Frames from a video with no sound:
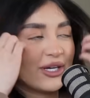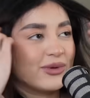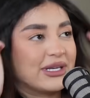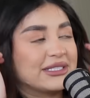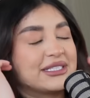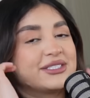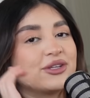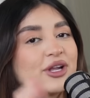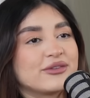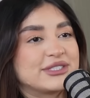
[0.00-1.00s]
how it is. I see
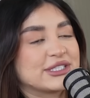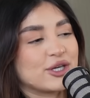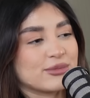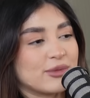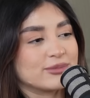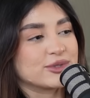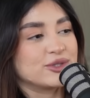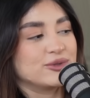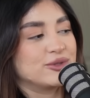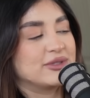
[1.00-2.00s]
a lot of TikTok moms
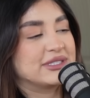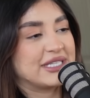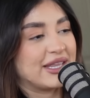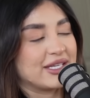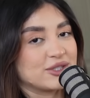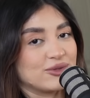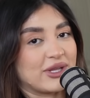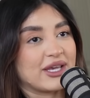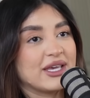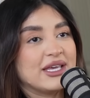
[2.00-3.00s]
do say that too.
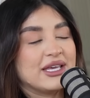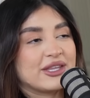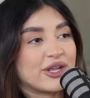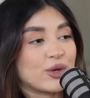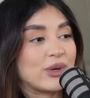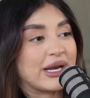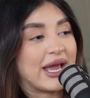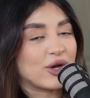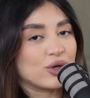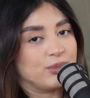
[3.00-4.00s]
Like they're like, when
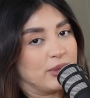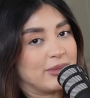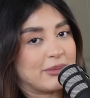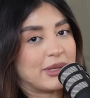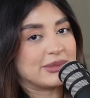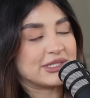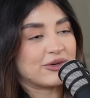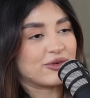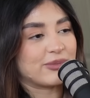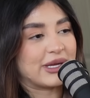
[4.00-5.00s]
I go to put my baby
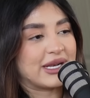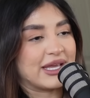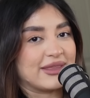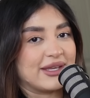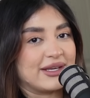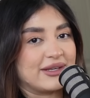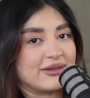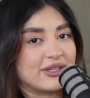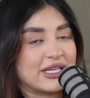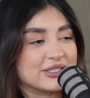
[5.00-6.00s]
down for bed, and
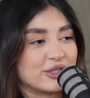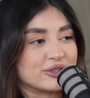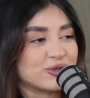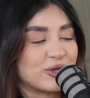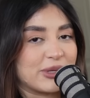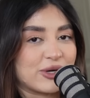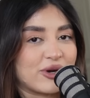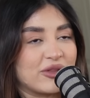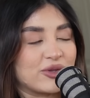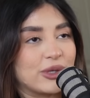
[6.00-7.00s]
then he's all screaming,
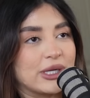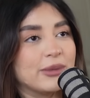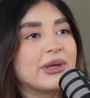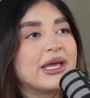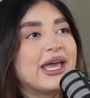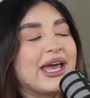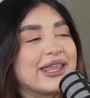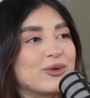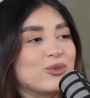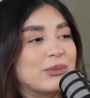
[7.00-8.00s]
crying, throwing up,
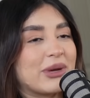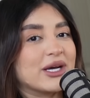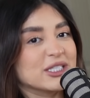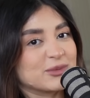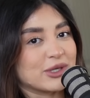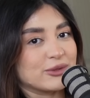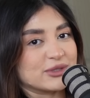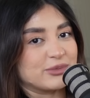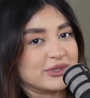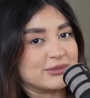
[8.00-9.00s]
and then when my husband
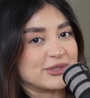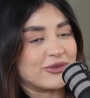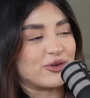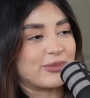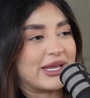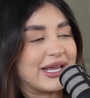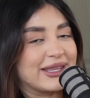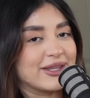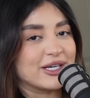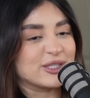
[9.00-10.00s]
goes and puts him down for bed,
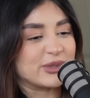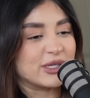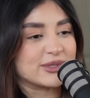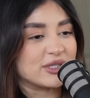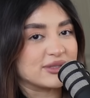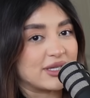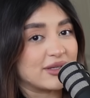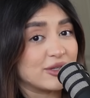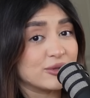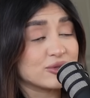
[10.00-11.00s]
and then the husband comes down and is
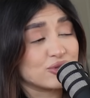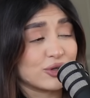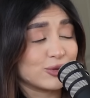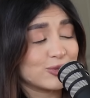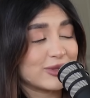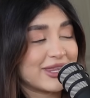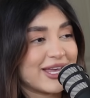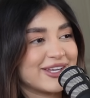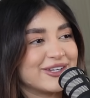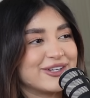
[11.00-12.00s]
like, you struggled with
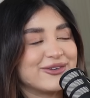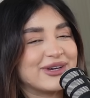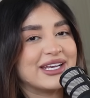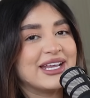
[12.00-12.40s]
that, you know? And